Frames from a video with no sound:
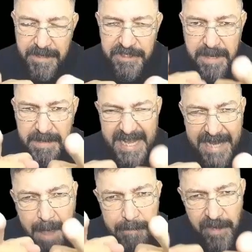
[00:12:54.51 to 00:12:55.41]
Demons that
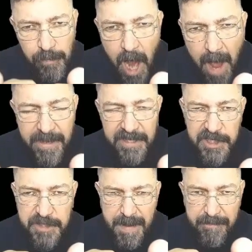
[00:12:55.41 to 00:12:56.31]
have been robbing these
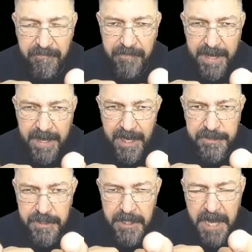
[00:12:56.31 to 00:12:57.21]
people
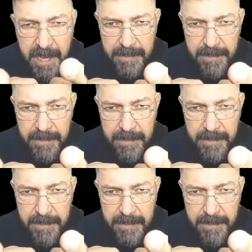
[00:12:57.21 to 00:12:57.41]
financially, yeah?